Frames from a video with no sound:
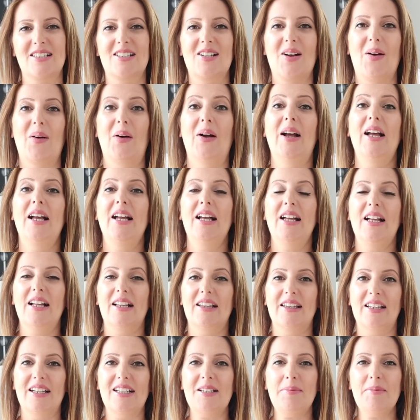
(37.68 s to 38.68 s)
So
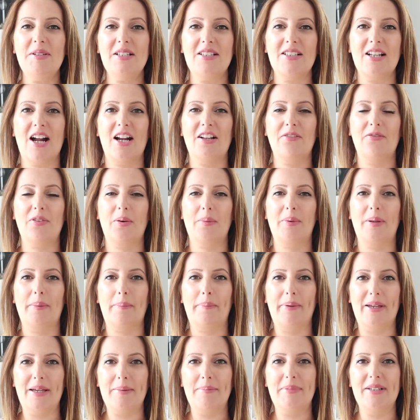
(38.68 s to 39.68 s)
let me start from the
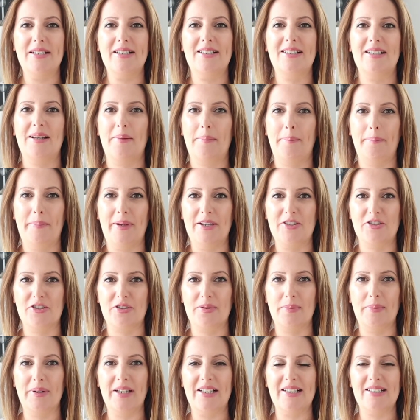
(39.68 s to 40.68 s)
baby's
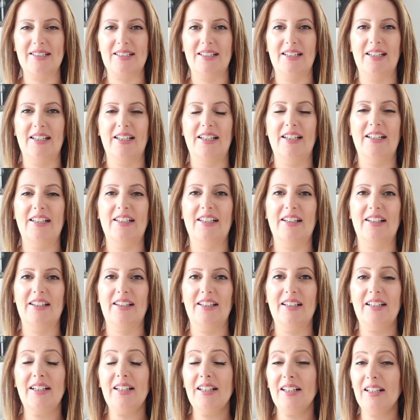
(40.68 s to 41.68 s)
measurement. In the
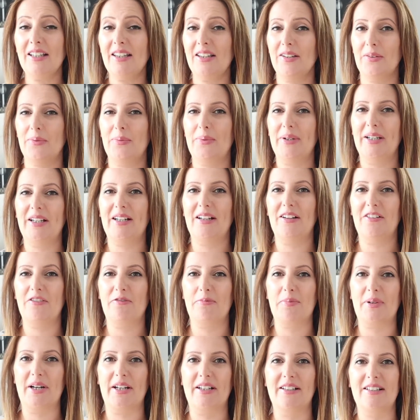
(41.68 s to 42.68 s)
30th week
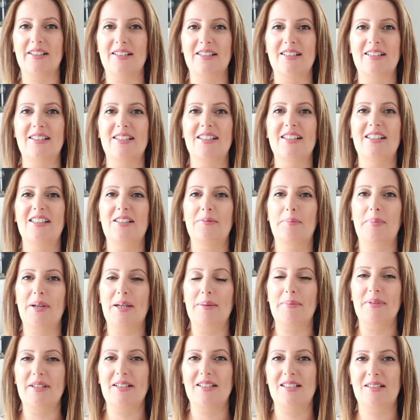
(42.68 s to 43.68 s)
of pregnancy, the
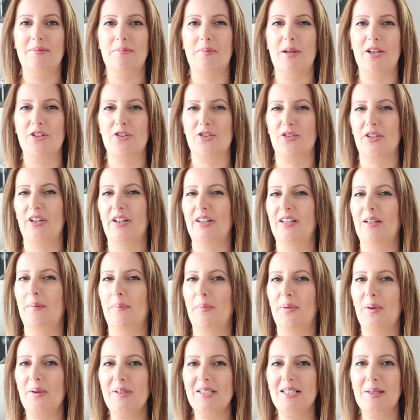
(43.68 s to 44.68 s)
baby is measuring
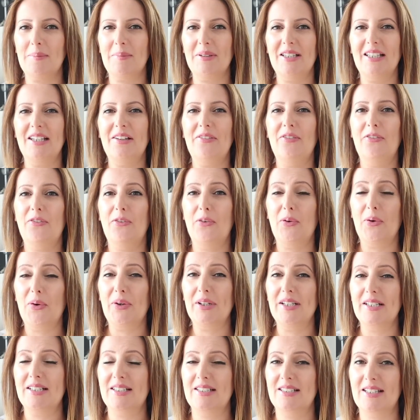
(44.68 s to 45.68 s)
approximately
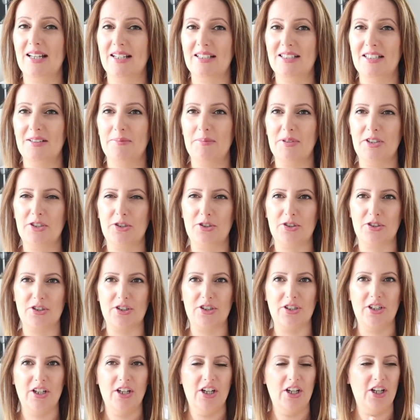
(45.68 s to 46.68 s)
40
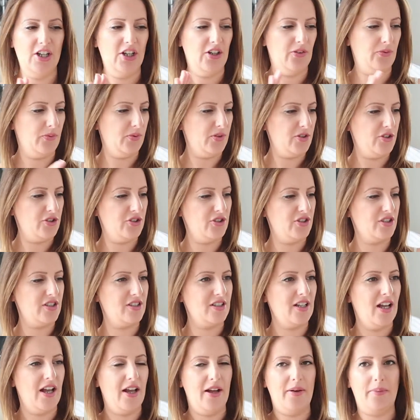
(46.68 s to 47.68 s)
centimeters, which is
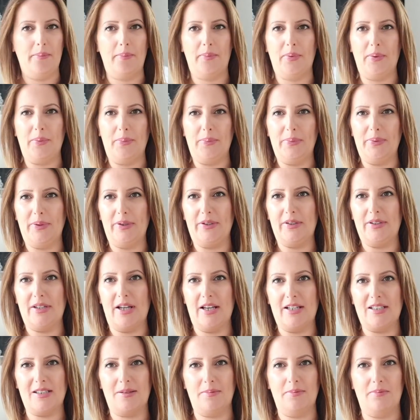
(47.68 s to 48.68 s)
probably
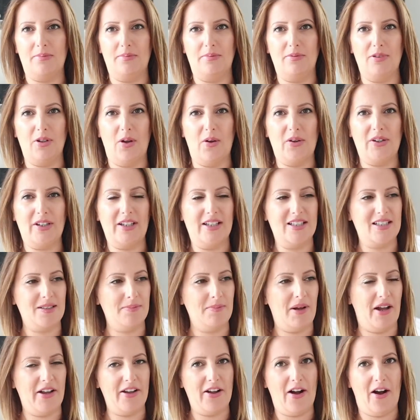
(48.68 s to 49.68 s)
as long as
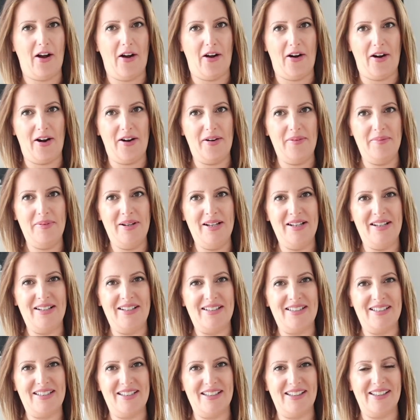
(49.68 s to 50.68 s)
my arm
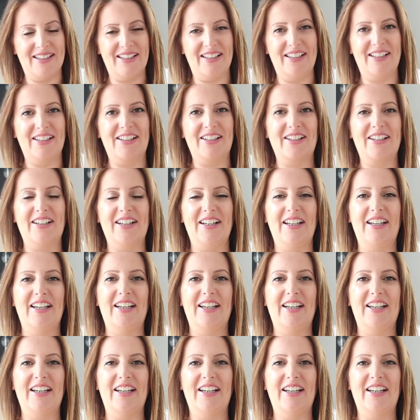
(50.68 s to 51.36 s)
till here.